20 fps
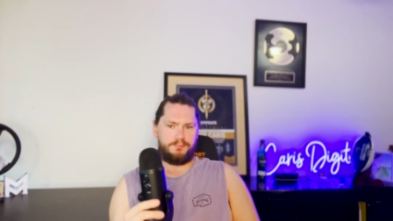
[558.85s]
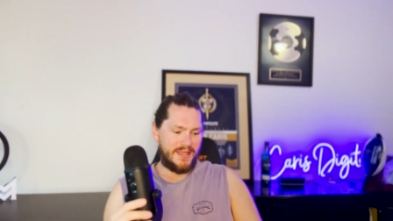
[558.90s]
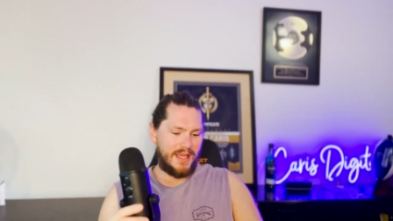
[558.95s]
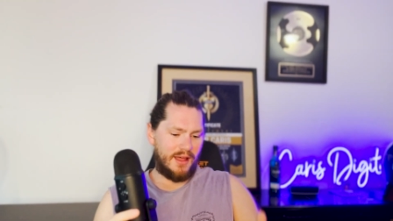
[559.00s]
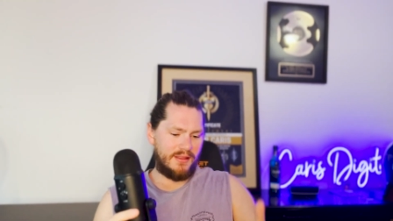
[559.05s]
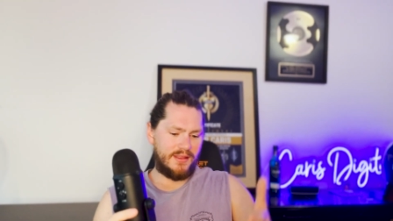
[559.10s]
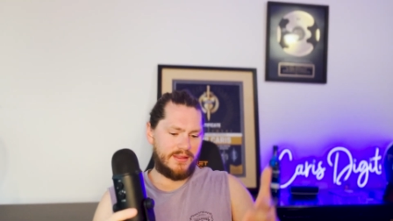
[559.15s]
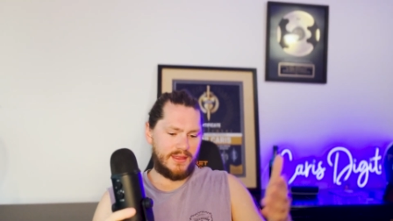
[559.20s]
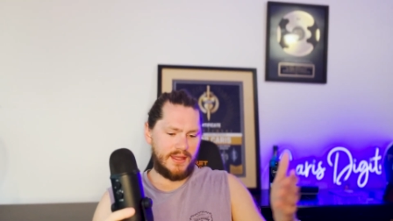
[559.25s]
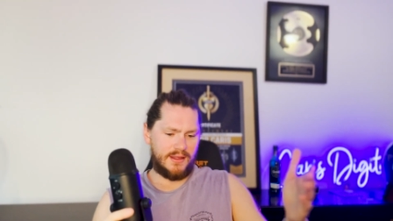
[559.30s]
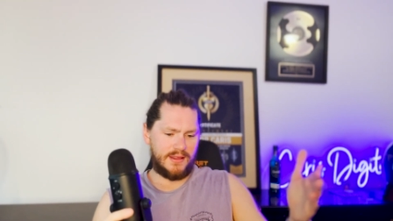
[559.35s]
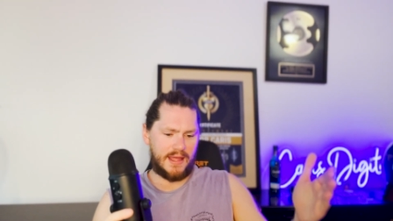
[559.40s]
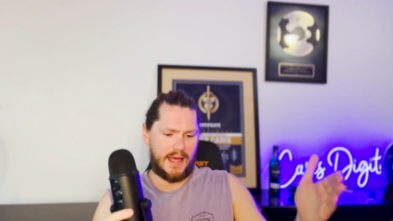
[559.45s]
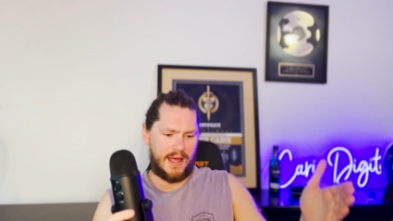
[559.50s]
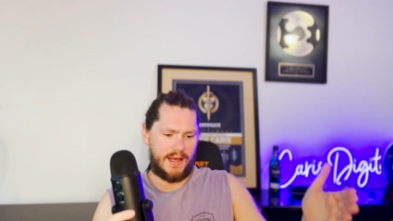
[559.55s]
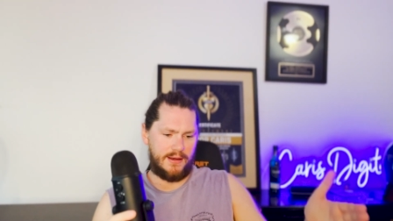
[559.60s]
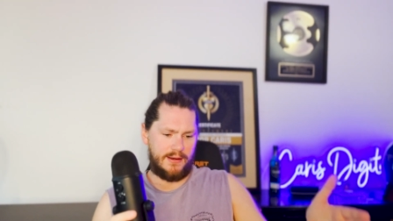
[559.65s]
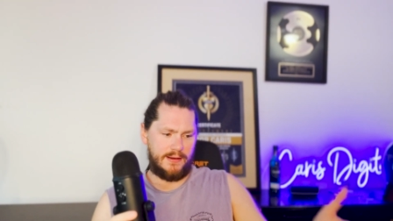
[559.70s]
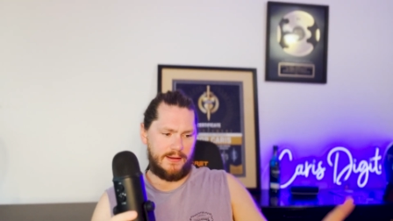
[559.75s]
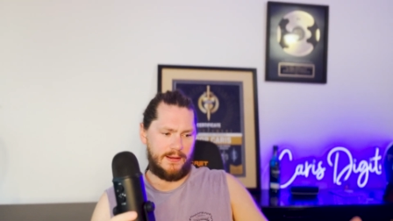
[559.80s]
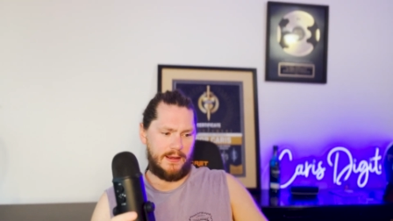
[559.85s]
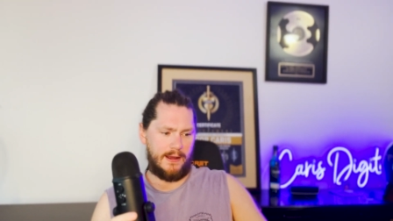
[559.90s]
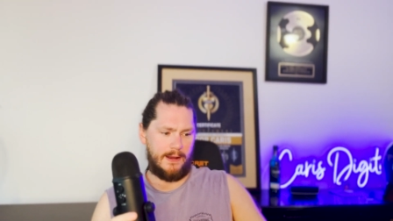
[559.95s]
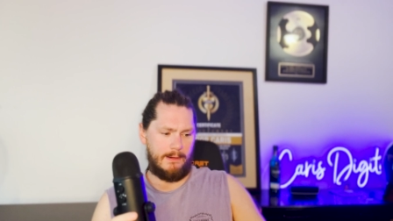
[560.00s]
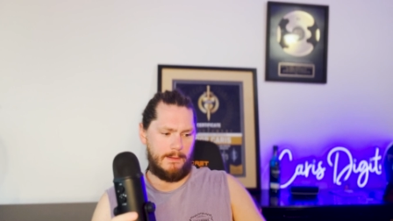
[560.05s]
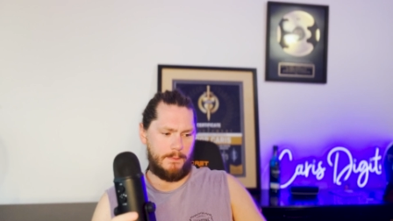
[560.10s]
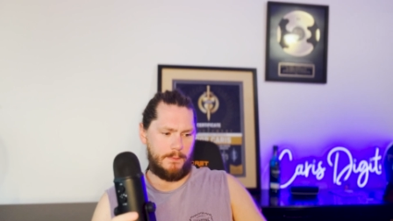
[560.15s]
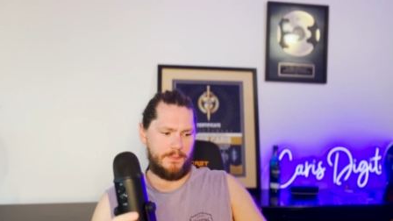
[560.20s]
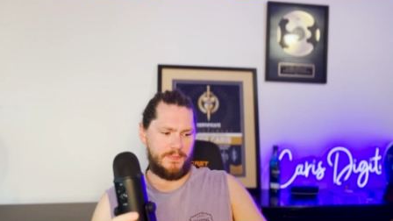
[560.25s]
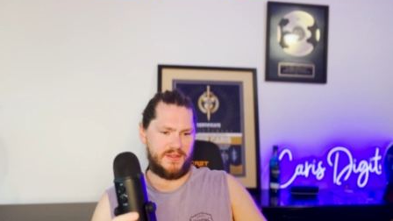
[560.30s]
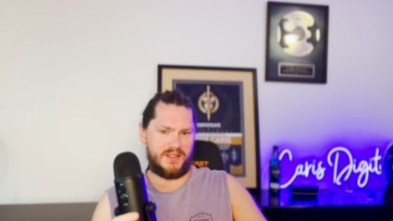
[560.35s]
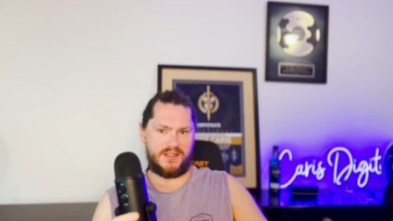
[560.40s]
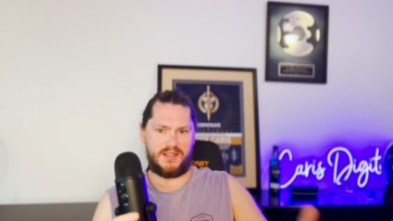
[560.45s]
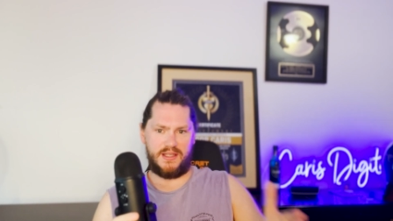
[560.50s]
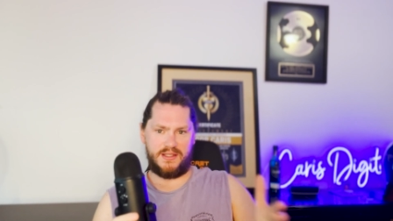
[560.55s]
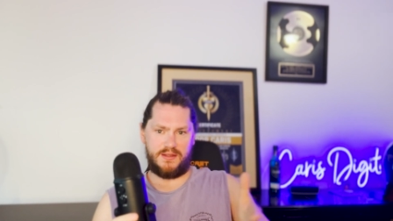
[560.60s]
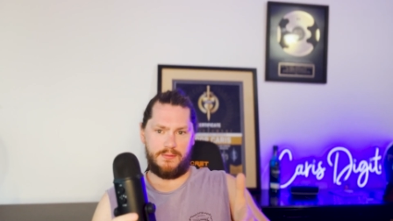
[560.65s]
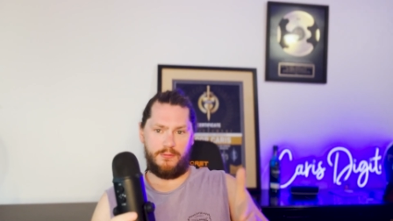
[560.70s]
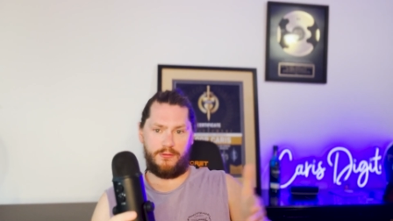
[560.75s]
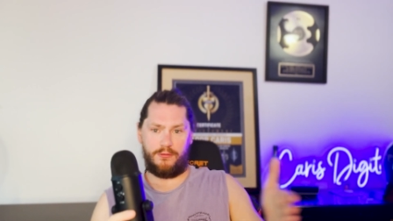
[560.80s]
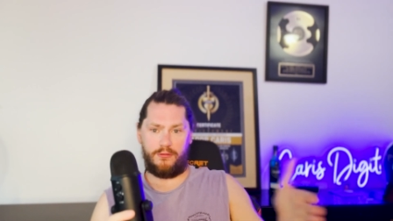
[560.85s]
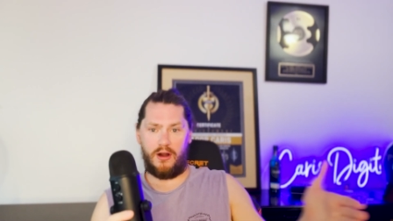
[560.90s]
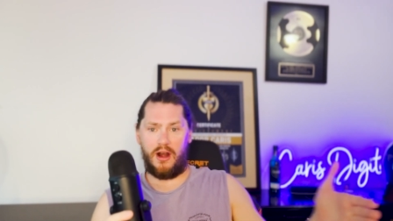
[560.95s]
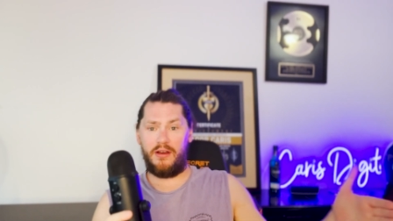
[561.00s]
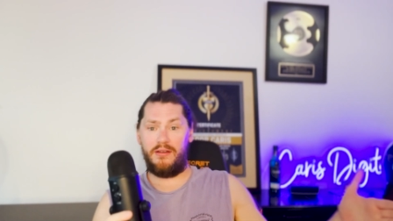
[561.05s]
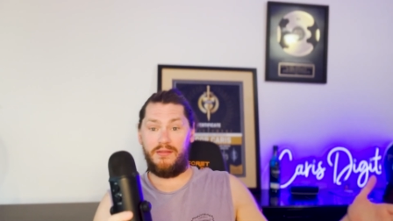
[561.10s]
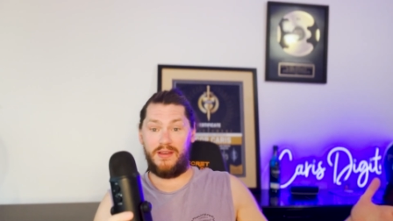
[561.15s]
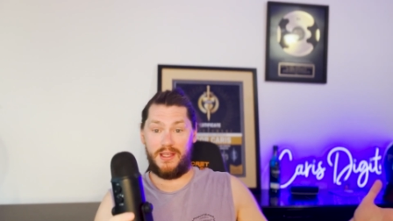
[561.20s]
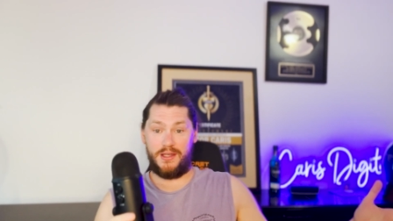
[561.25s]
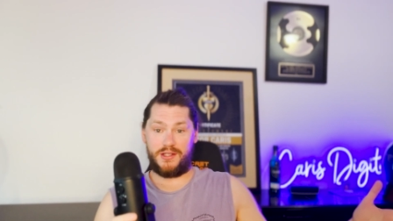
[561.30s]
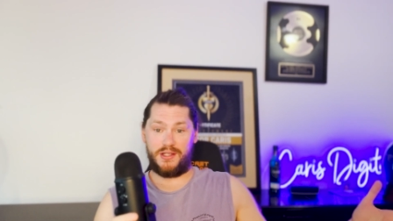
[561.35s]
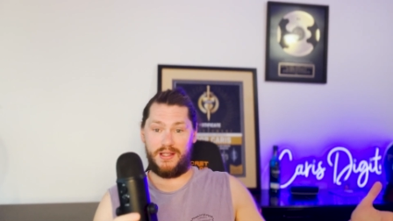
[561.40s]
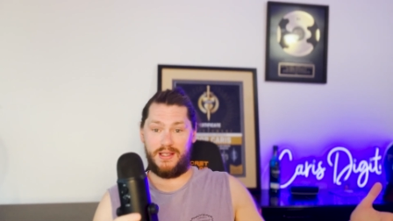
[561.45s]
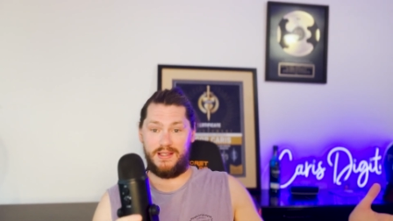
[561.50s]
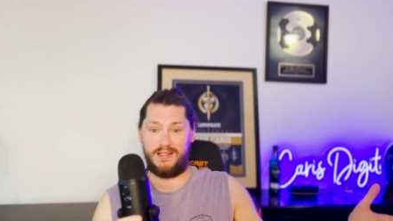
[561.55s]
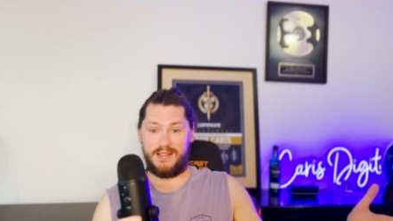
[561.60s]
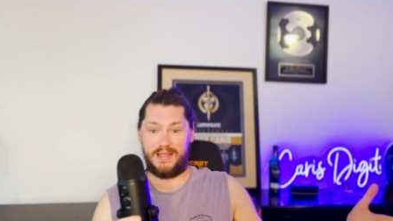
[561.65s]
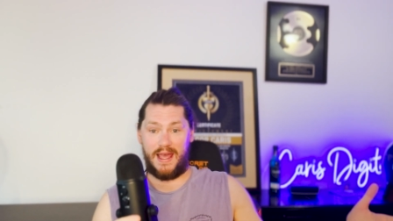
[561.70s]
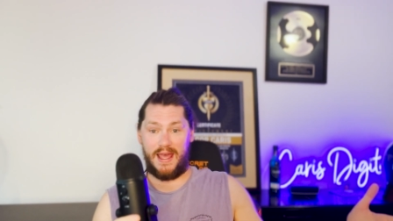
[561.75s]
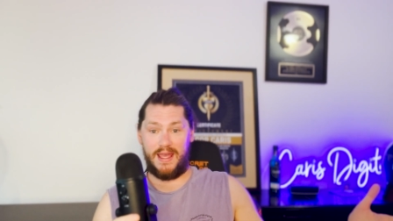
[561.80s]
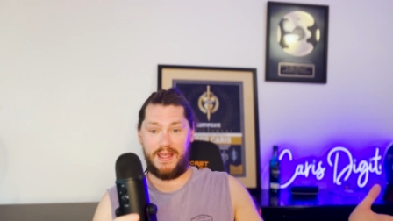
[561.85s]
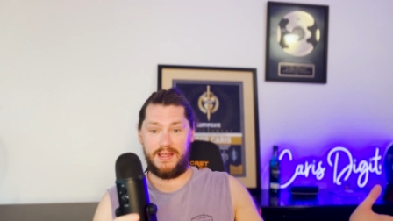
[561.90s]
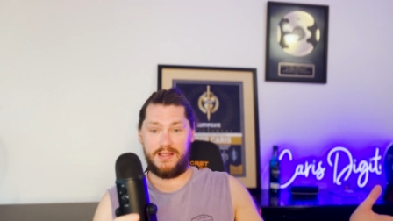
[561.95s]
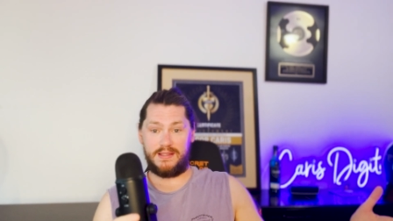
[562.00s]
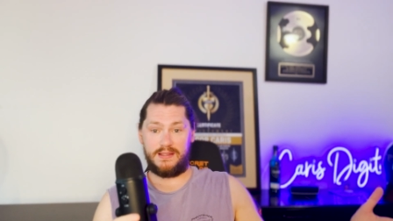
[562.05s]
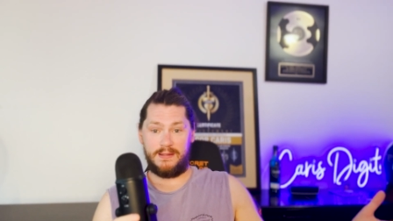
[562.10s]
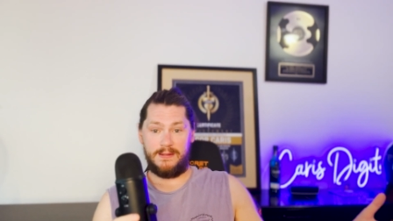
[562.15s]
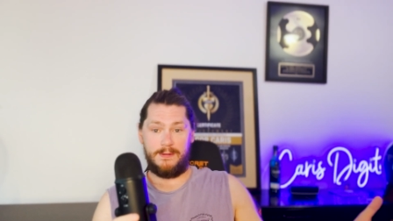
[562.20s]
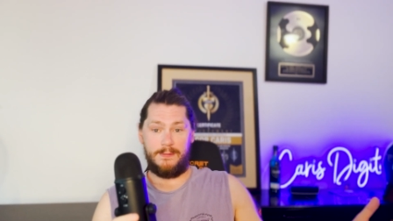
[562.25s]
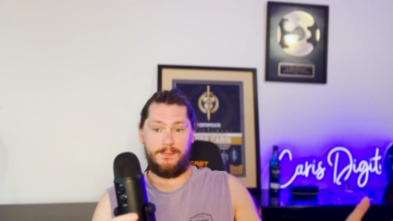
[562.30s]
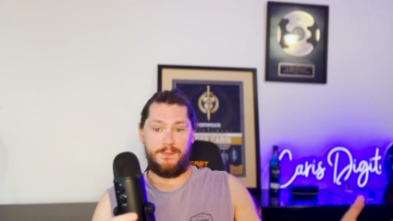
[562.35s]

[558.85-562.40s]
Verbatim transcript: The other thing that um, sits in front of each of these days